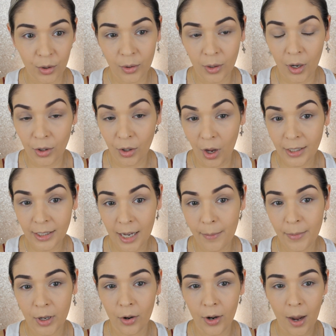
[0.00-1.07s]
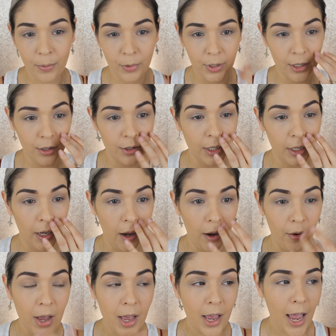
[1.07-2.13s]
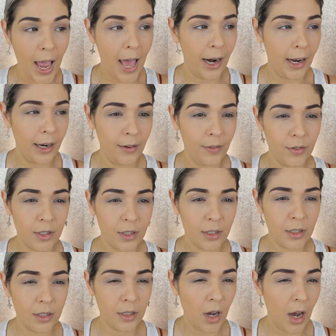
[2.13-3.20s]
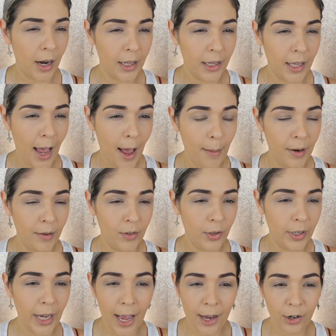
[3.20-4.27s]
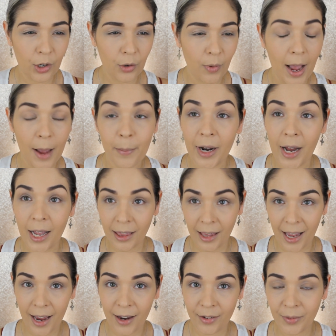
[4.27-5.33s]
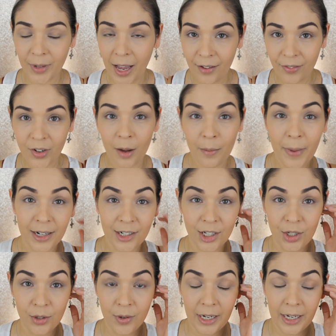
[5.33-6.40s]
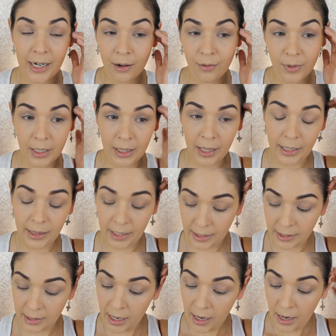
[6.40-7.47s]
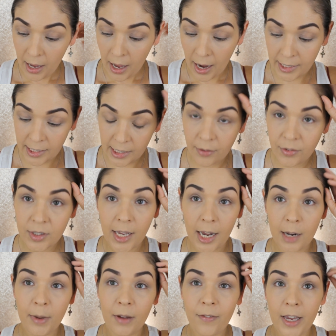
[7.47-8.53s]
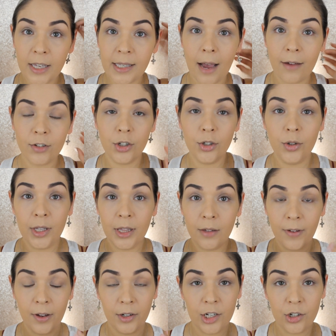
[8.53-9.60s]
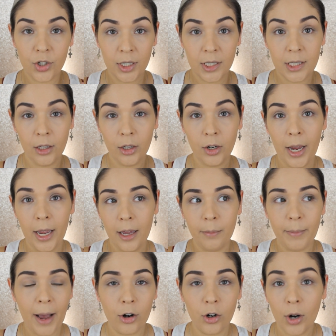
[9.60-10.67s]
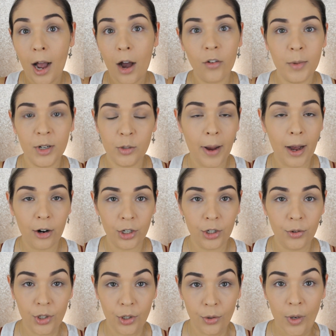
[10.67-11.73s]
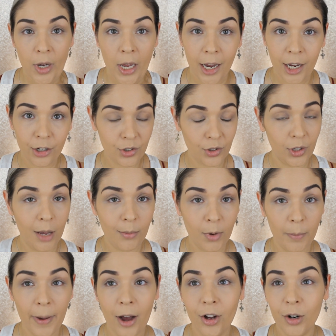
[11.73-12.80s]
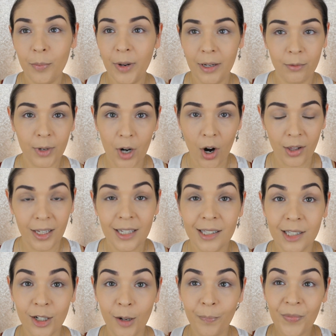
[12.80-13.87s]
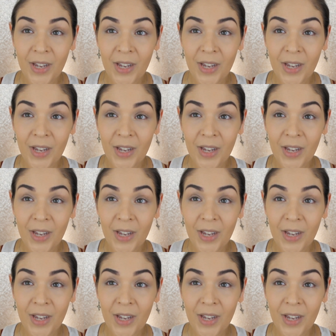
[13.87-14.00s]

a long time ago, a couple years ago, and I got out of the habit of doing it. I don't know why, but I, I kind of gone back to doing it. I really like this idea of setting my face after doing the foundation, concealer, and powder, however much powder you do. I used to do a lot more powder, but regardless, still